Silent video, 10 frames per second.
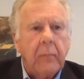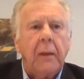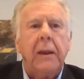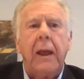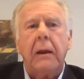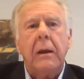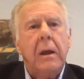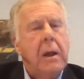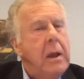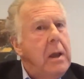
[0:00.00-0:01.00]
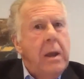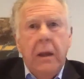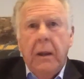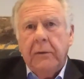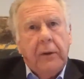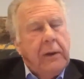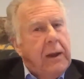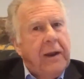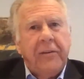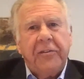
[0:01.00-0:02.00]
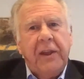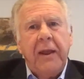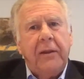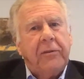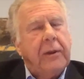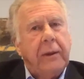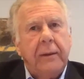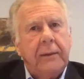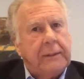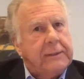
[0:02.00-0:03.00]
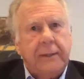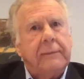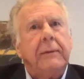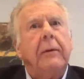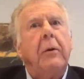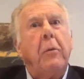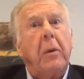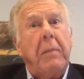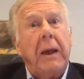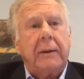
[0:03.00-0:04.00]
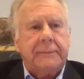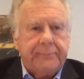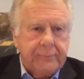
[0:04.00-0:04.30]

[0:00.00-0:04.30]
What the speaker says: Now, so in the United States, like I said, we're better.